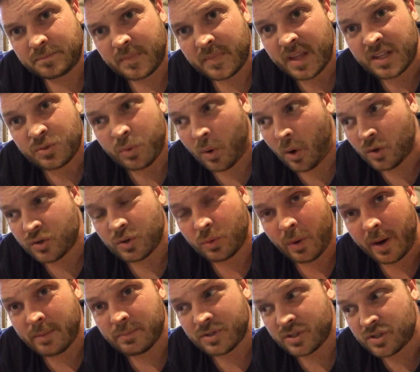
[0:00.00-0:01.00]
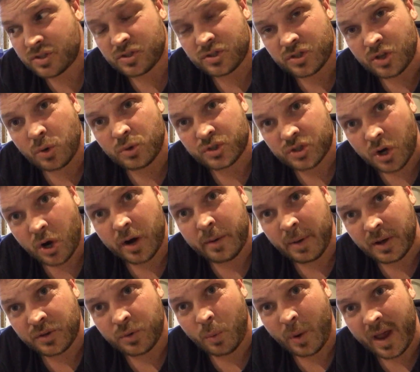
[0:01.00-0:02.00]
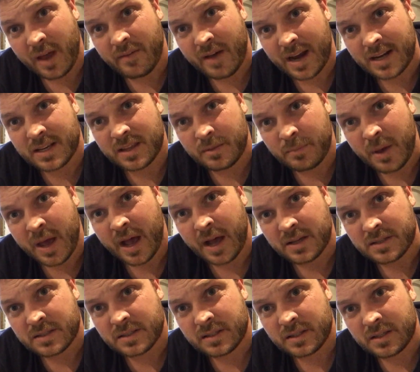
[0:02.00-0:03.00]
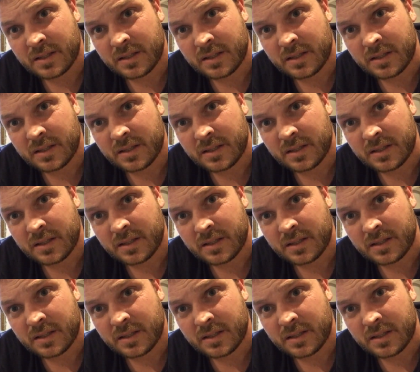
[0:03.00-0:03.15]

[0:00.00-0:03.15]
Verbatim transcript: that's what also why I'm just so sorry about the way I've acted in the past.